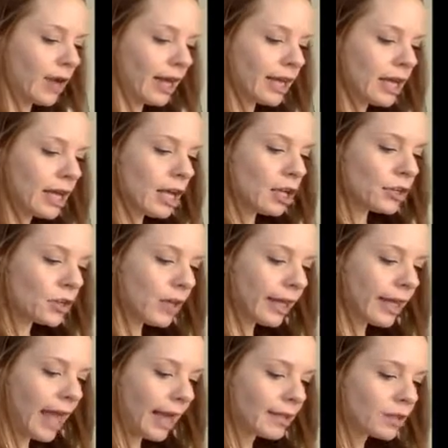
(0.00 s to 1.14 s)
right? So,
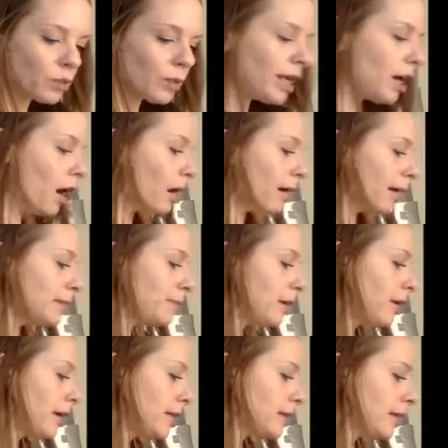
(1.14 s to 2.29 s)
like, yes, we are
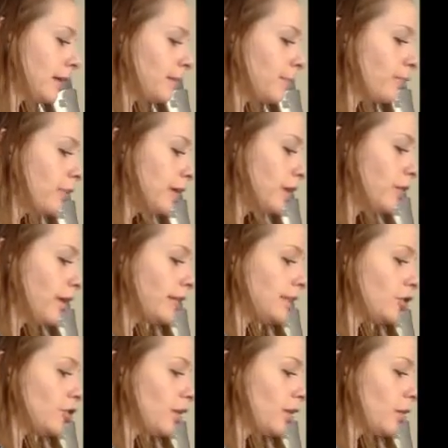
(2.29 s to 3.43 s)
experiencing some pretty crazy
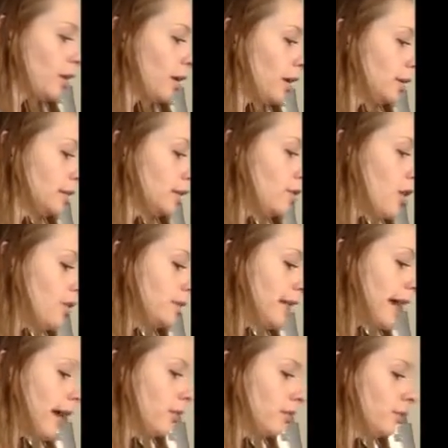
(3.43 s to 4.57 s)
shit in the world, no
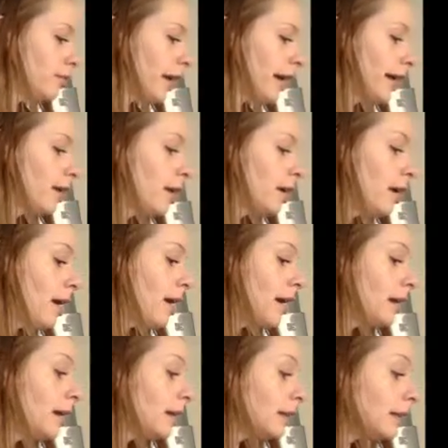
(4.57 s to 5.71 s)
doubt, right?
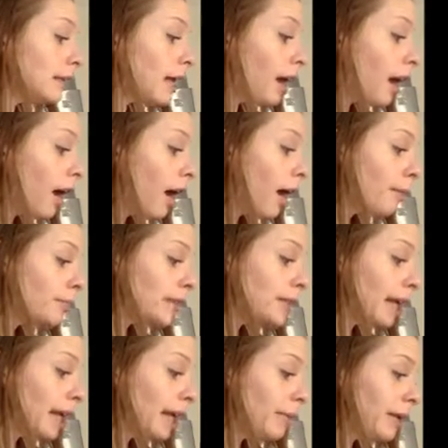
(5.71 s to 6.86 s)
Does
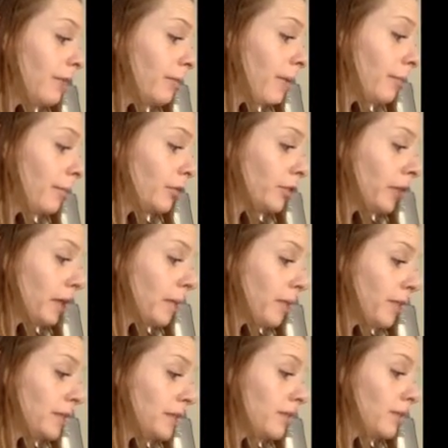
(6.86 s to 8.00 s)
anybody remember learning about
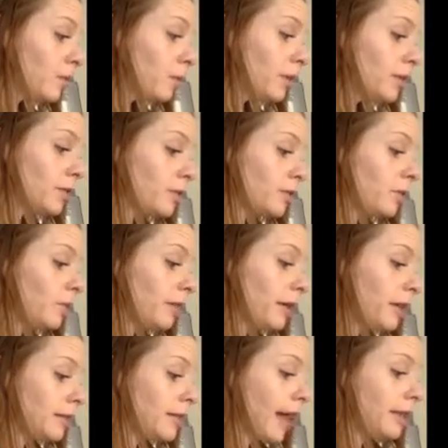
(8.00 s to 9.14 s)
the Civil War in school?
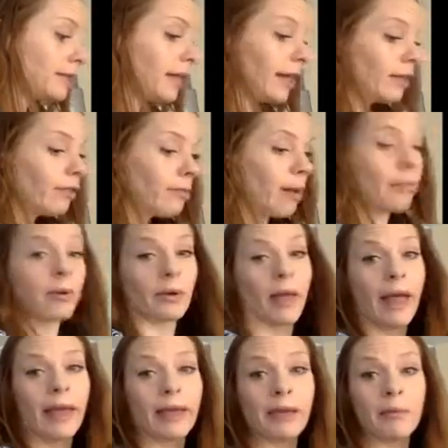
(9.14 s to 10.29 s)
Because last I can remember, like,